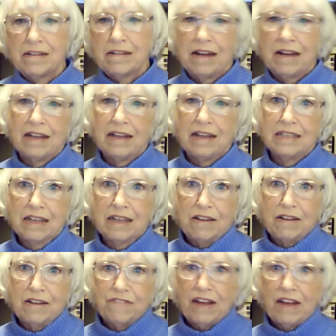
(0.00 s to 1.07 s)
has
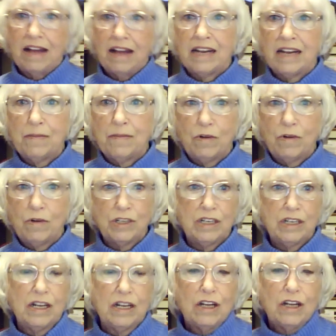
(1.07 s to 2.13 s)
filed a
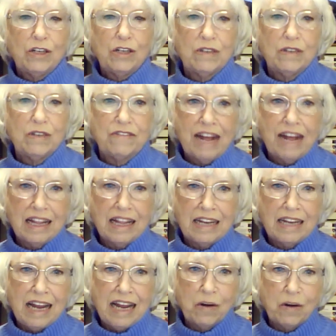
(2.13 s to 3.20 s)
motion to
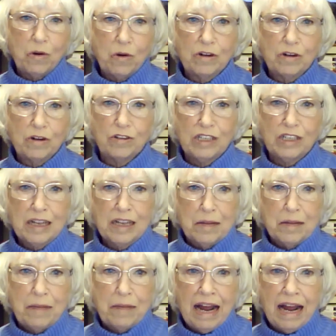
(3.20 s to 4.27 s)
invalidate orders
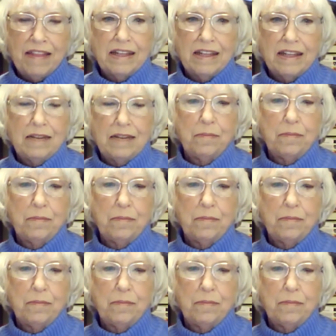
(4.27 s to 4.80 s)
by the